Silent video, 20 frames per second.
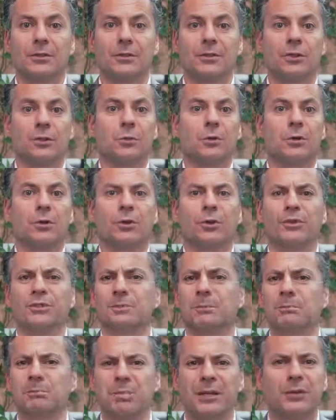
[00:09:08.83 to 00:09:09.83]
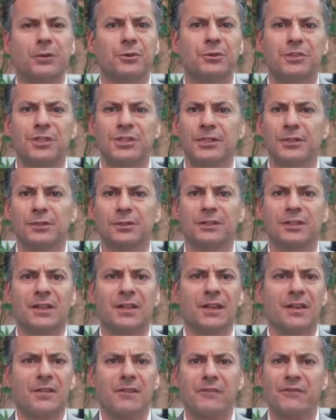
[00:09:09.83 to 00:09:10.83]
You will close bigger deals
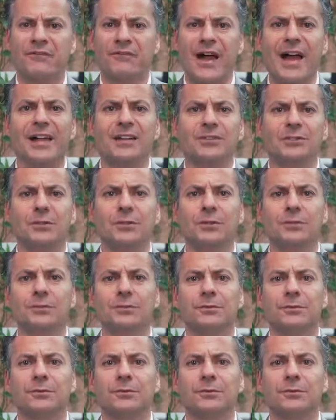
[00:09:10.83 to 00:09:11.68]
faster.